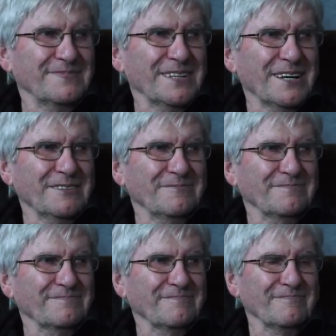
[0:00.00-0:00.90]
Yeah.
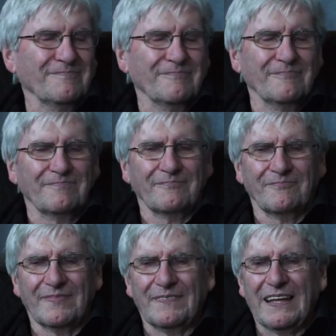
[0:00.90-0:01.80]
Mm -hmm.
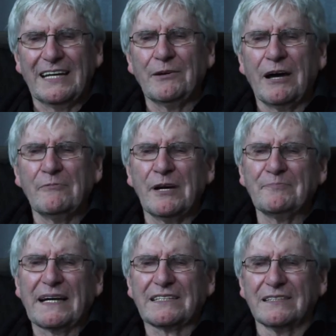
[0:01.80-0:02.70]
Anyway, I
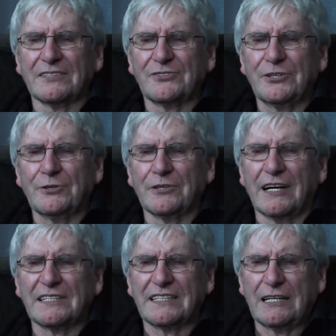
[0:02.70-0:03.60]
went back to the
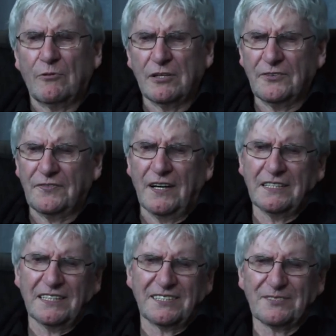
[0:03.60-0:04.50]
studio. I said, I want to
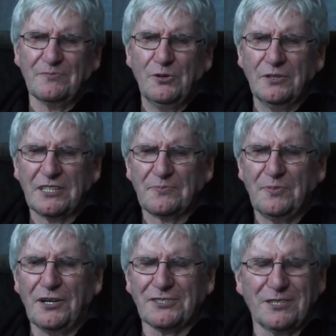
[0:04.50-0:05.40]
find the smallest
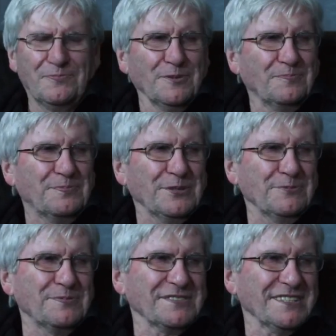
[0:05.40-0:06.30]
possible
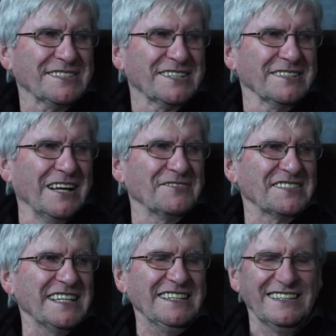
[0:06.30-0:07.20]
purposes because I've
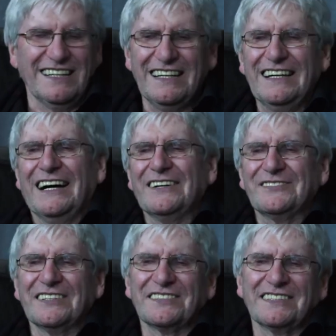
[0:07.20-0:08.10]
seen, I
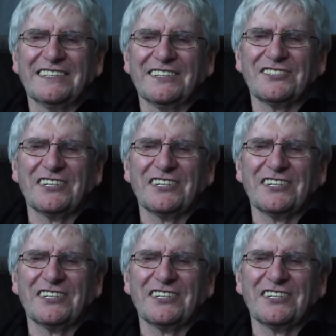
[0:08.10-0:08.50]
just seen the